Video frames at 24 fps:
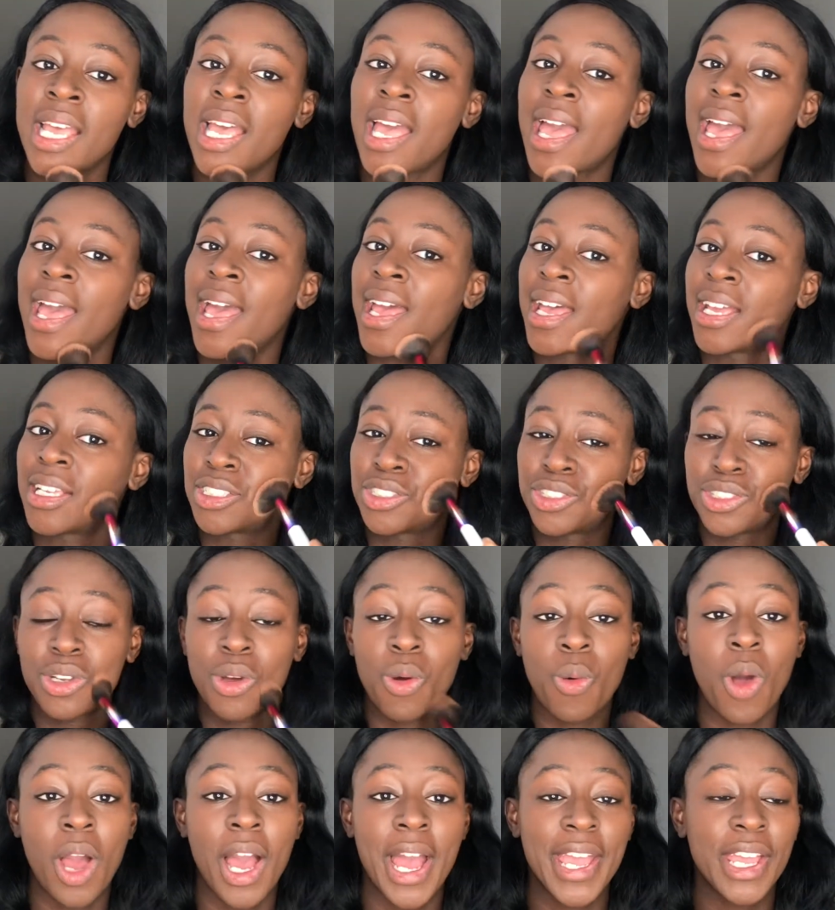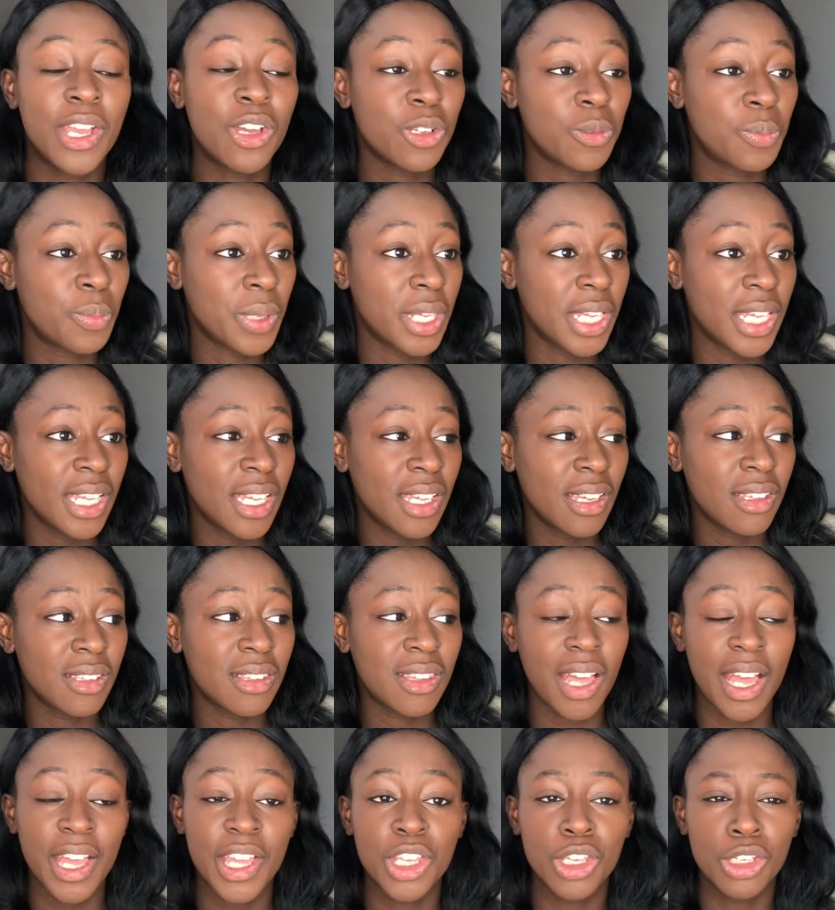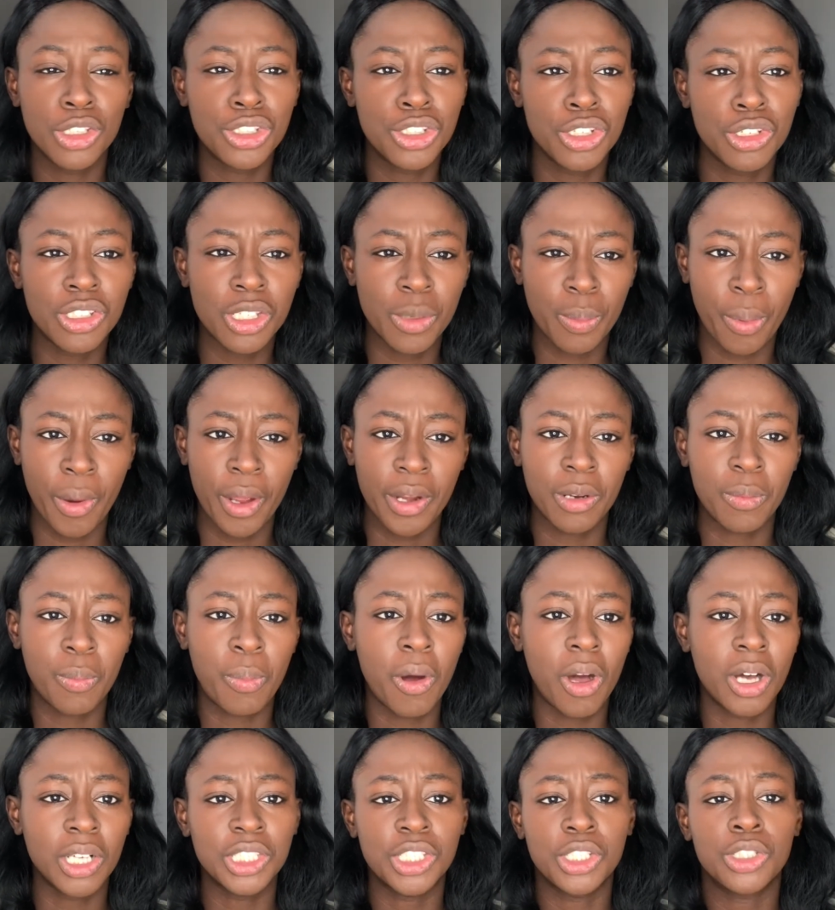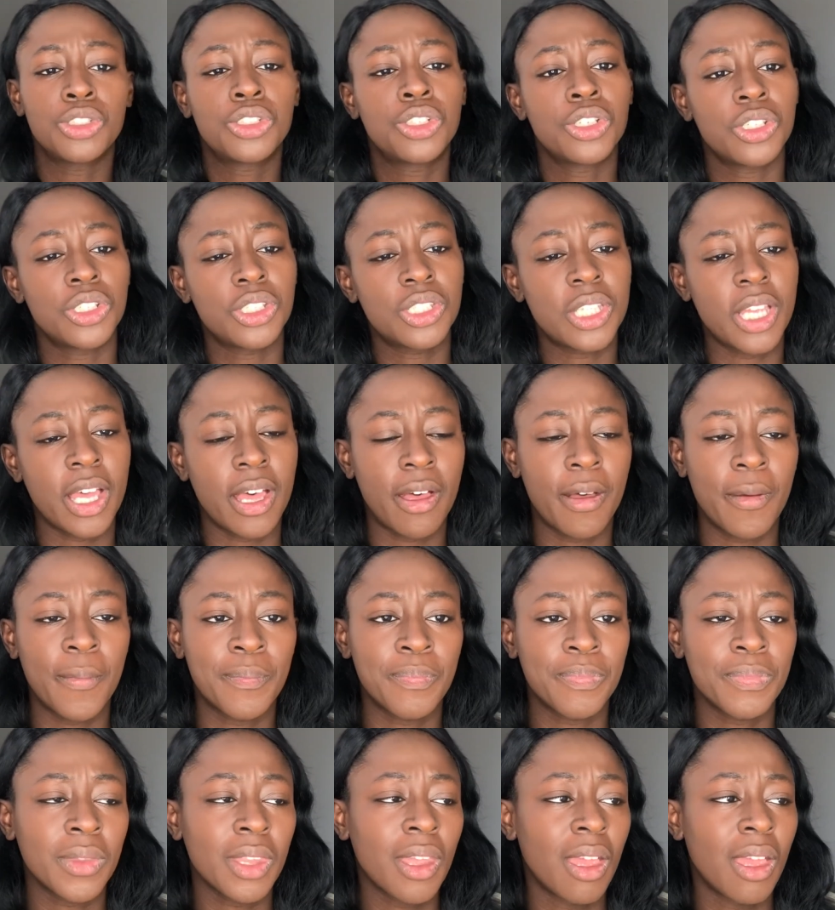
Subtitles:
And you know what? It could be that you choose a bridal party, you choose a